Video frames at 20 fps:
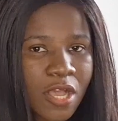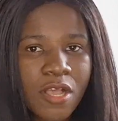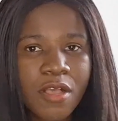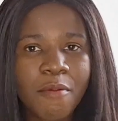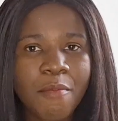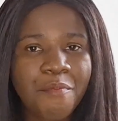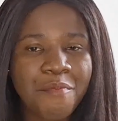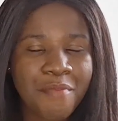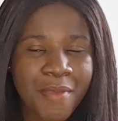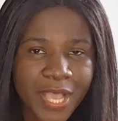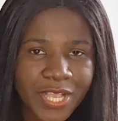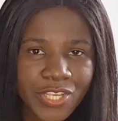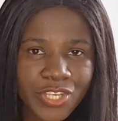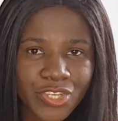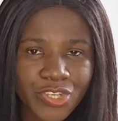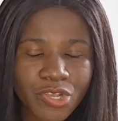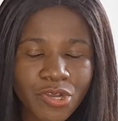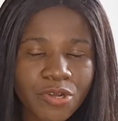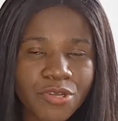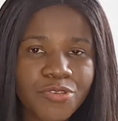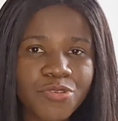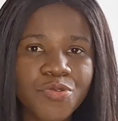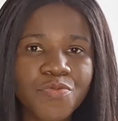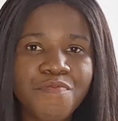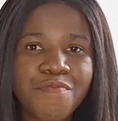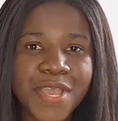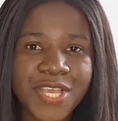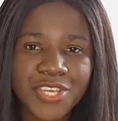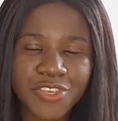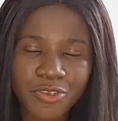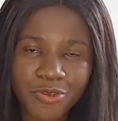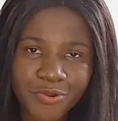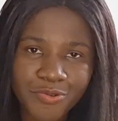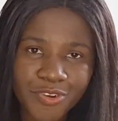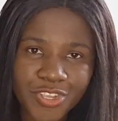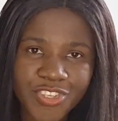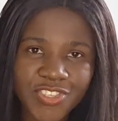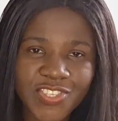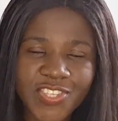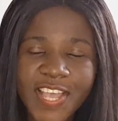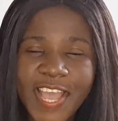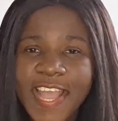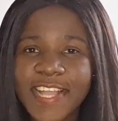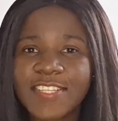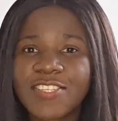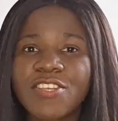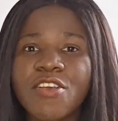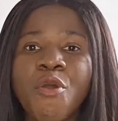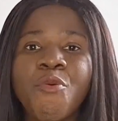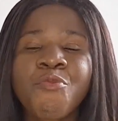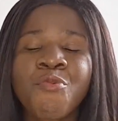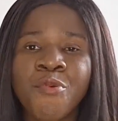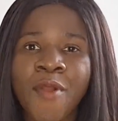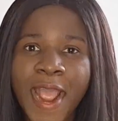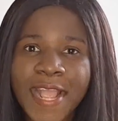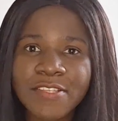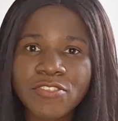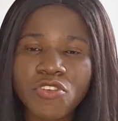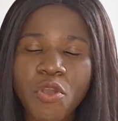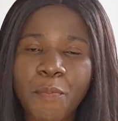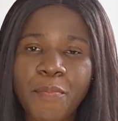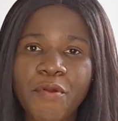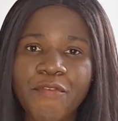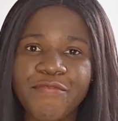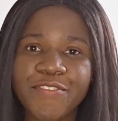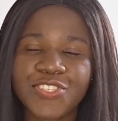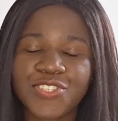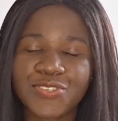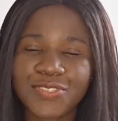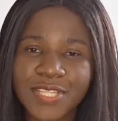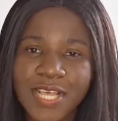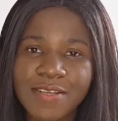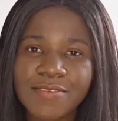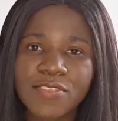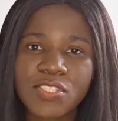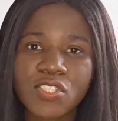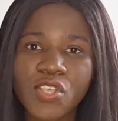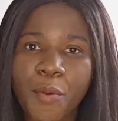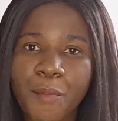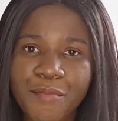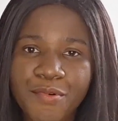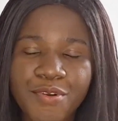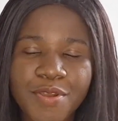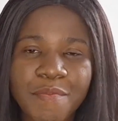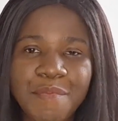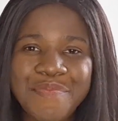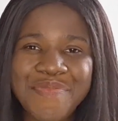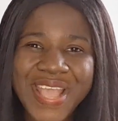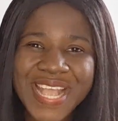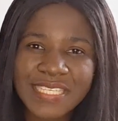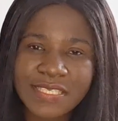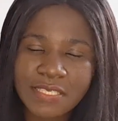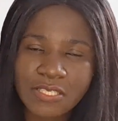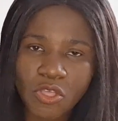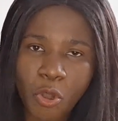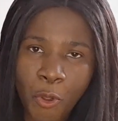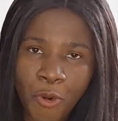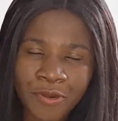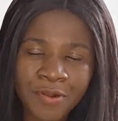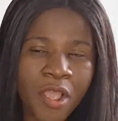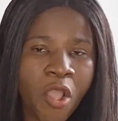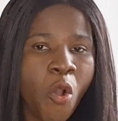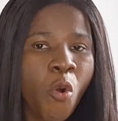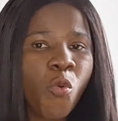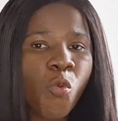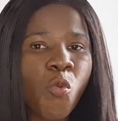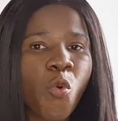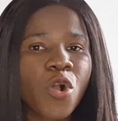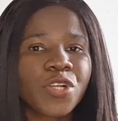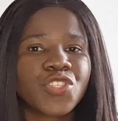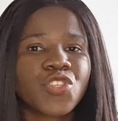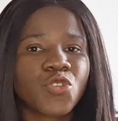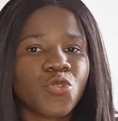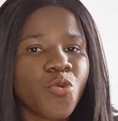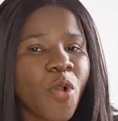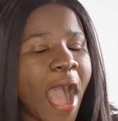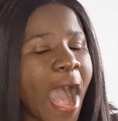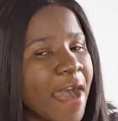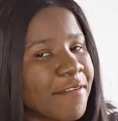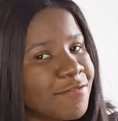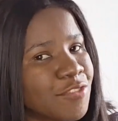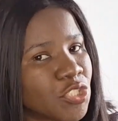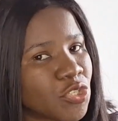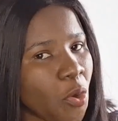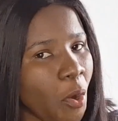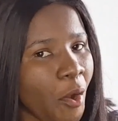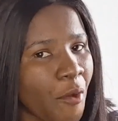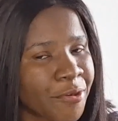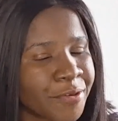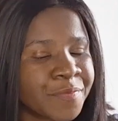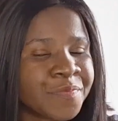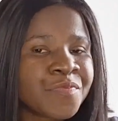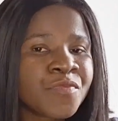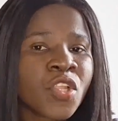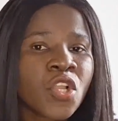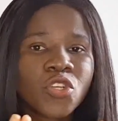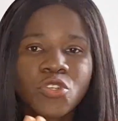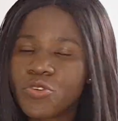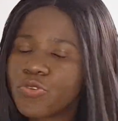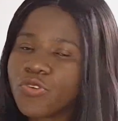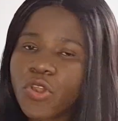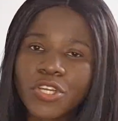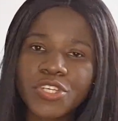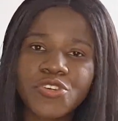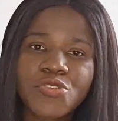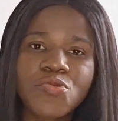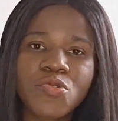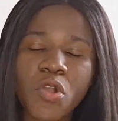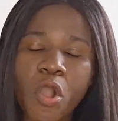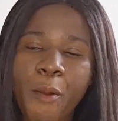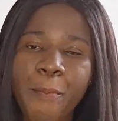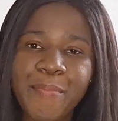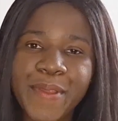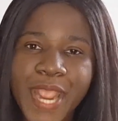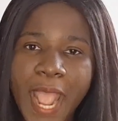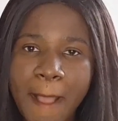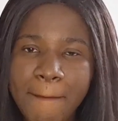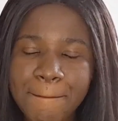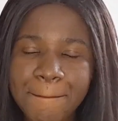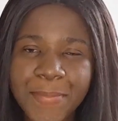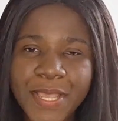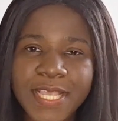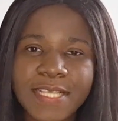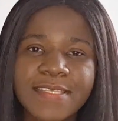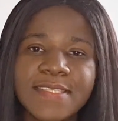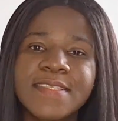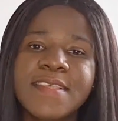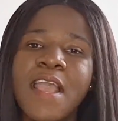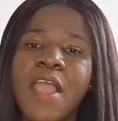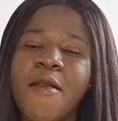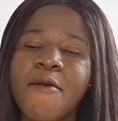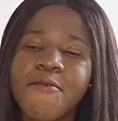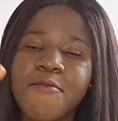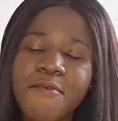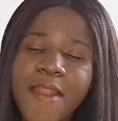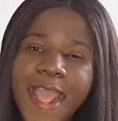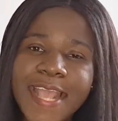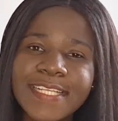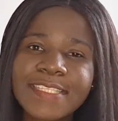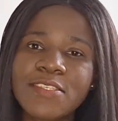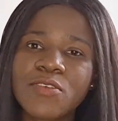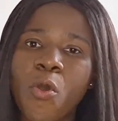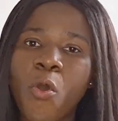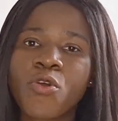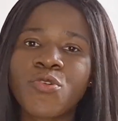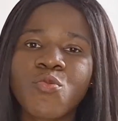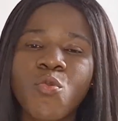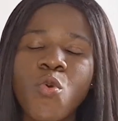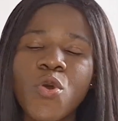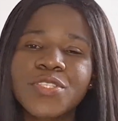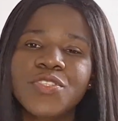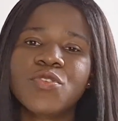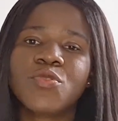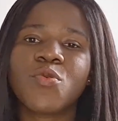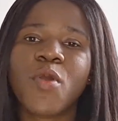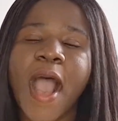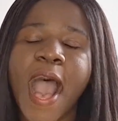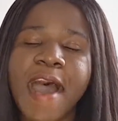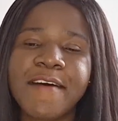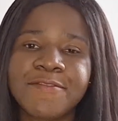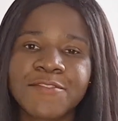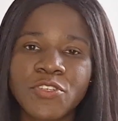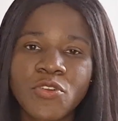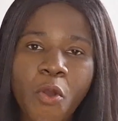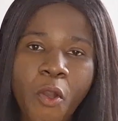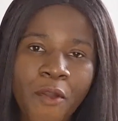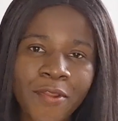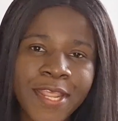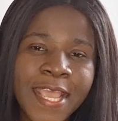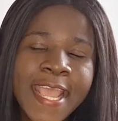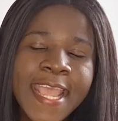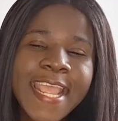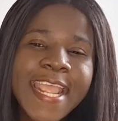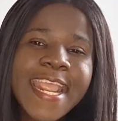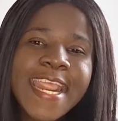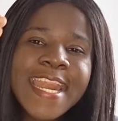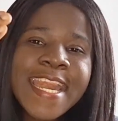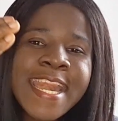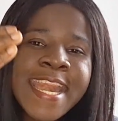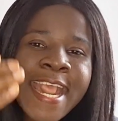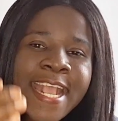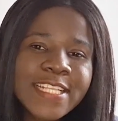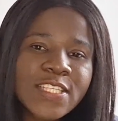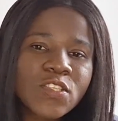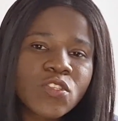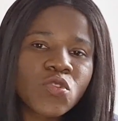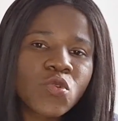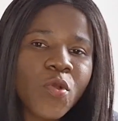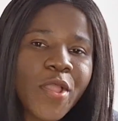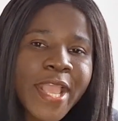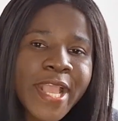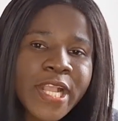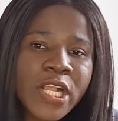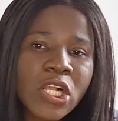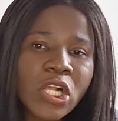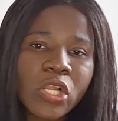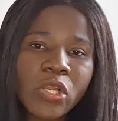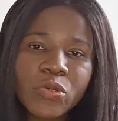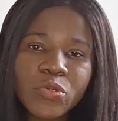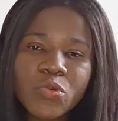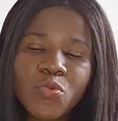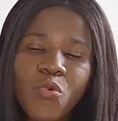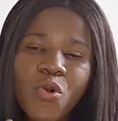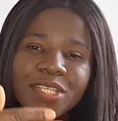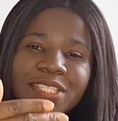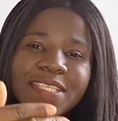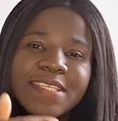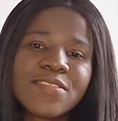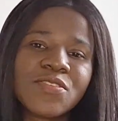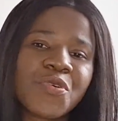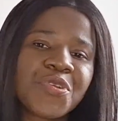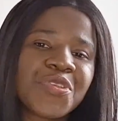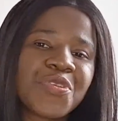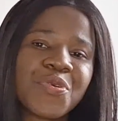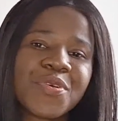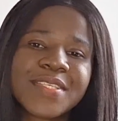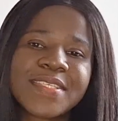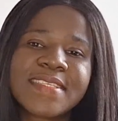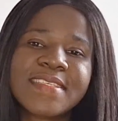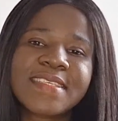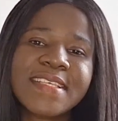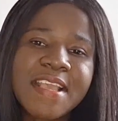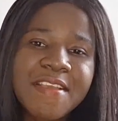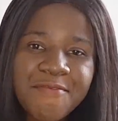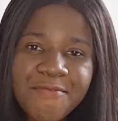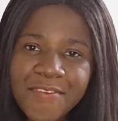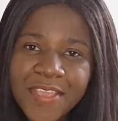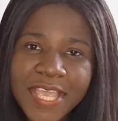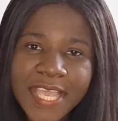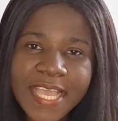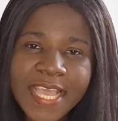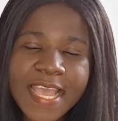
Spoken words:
Make sure you make your research, write your professional summary based on what you have done. Do not do copy and paste. Write on what you have done. It needs to include what is on your CV.